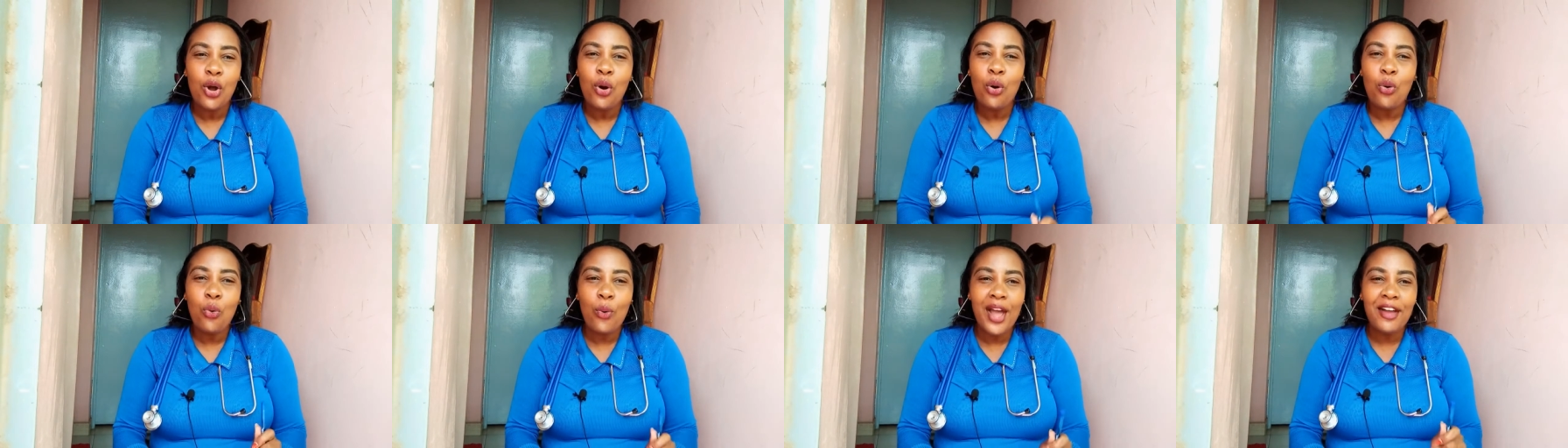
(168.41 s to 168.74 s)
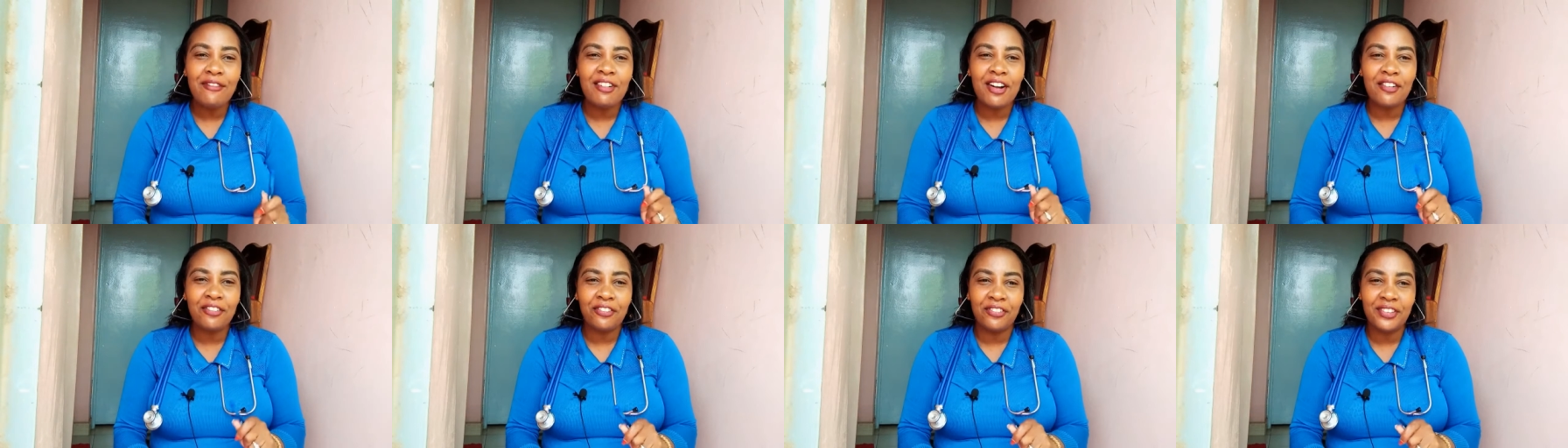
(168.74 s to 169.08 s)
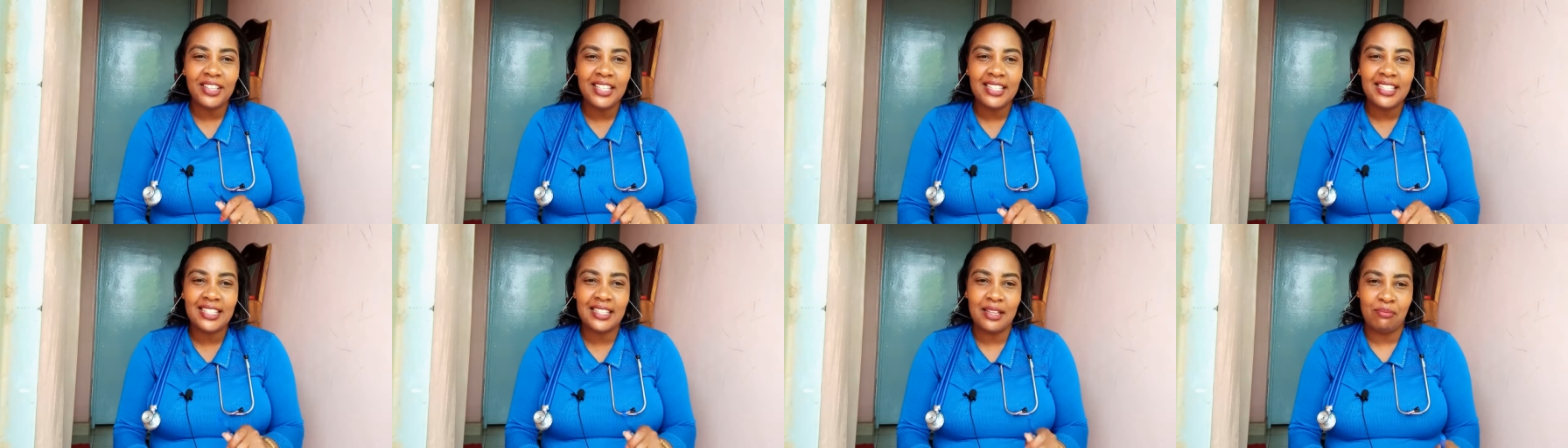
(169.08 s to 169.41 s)
whoever
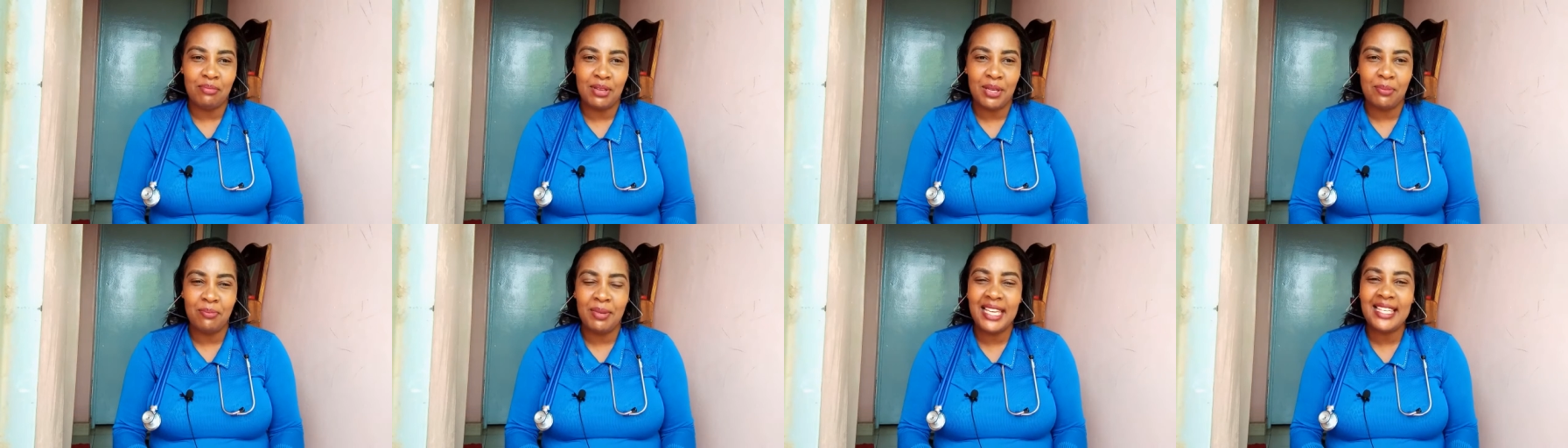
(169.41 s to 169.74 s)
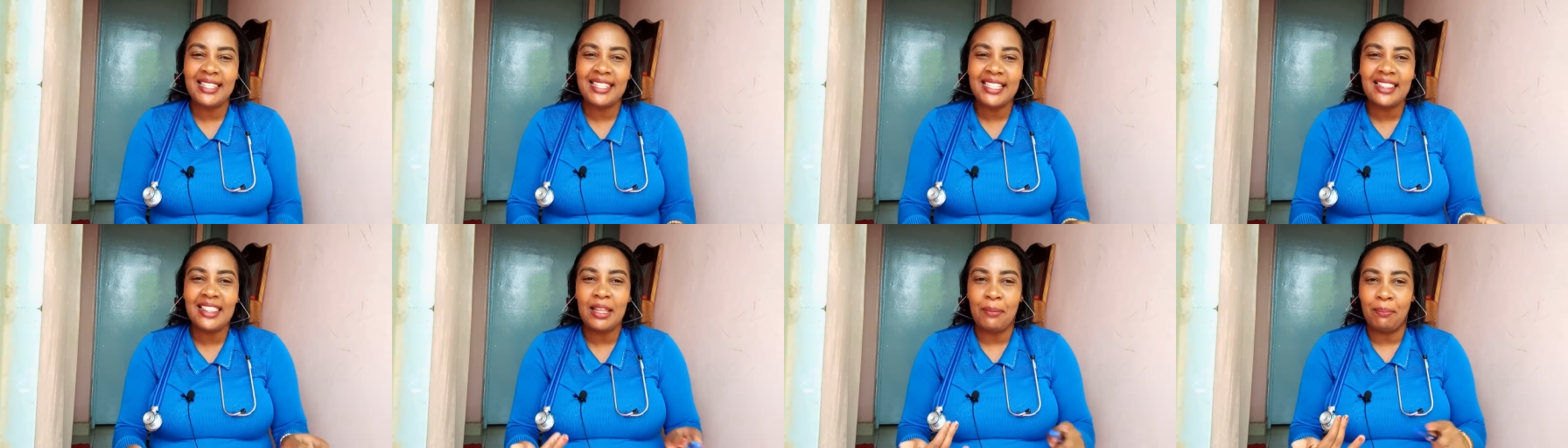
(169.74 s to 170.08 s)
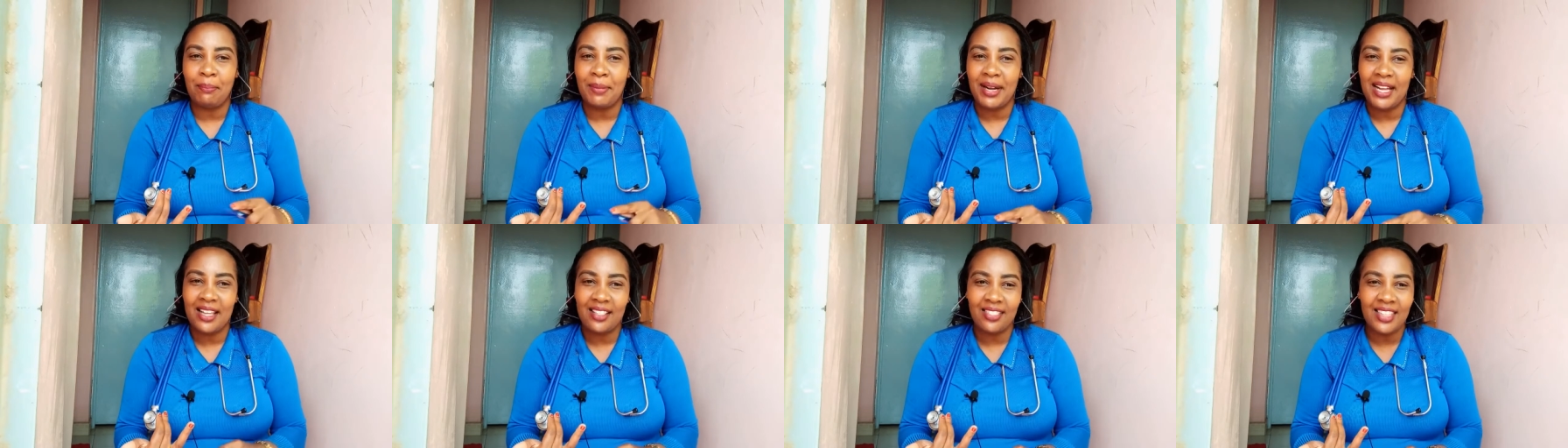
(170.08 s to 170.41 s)
feeds the baby is it the
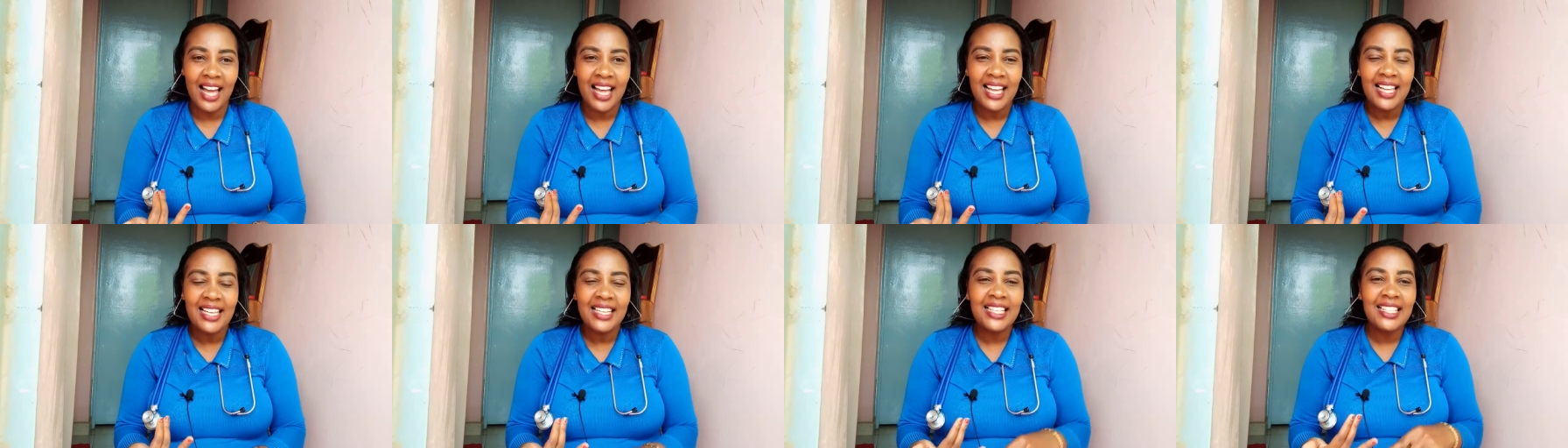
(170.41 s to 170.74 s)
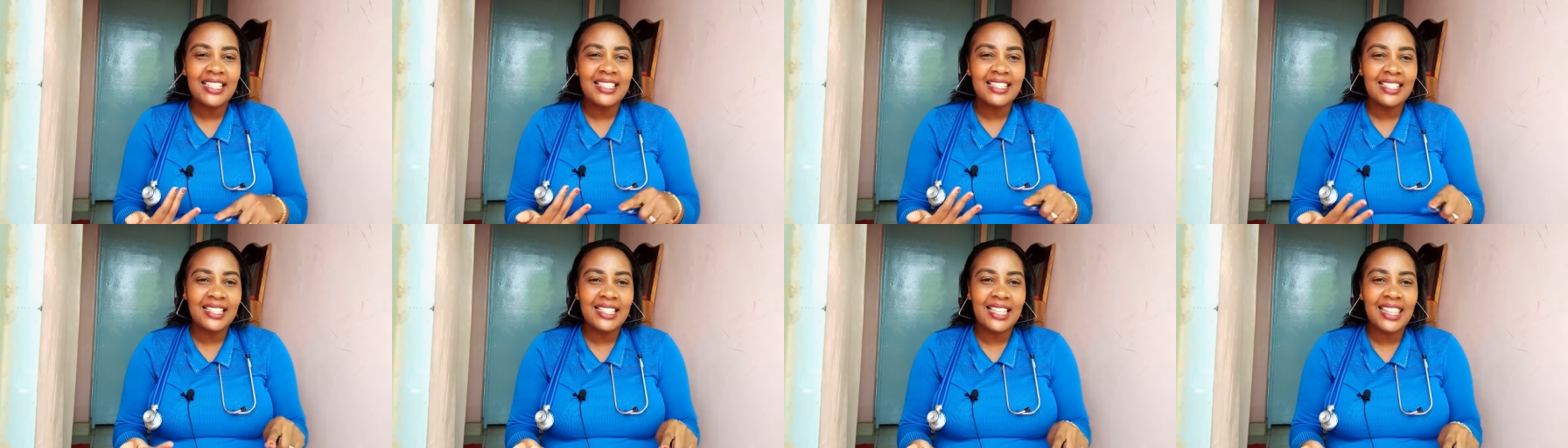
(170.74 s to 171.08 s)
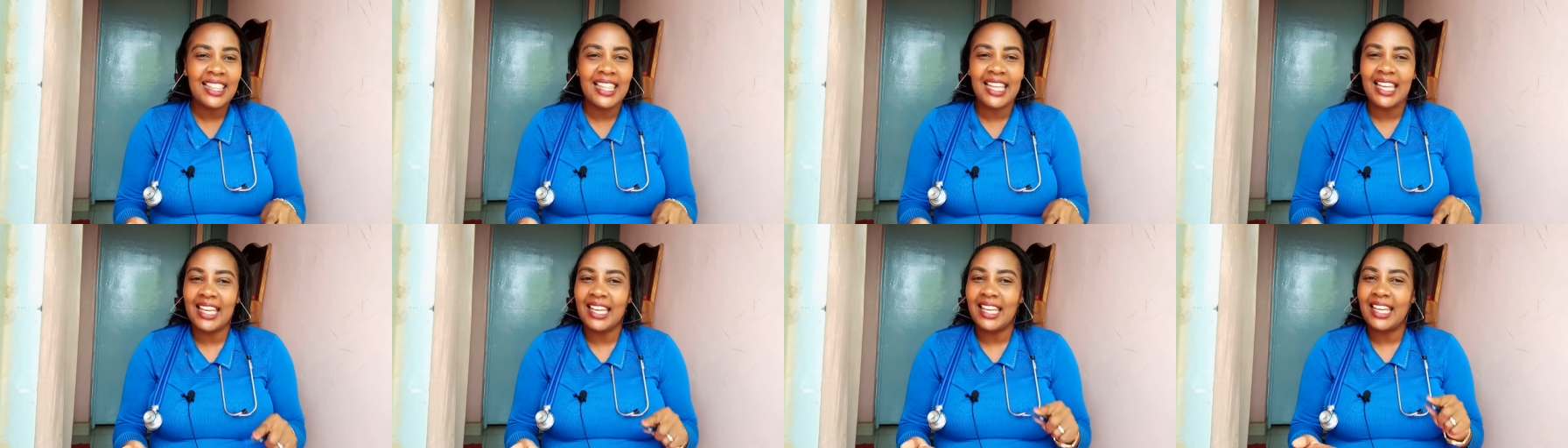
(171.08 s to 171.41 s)
mother is
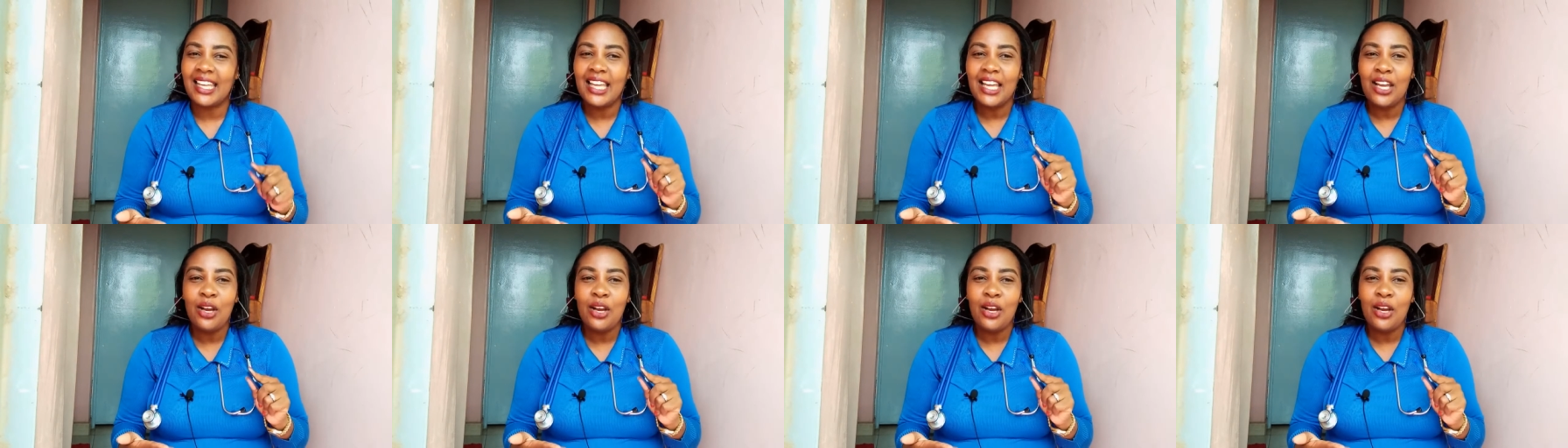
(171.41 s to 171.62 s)
it the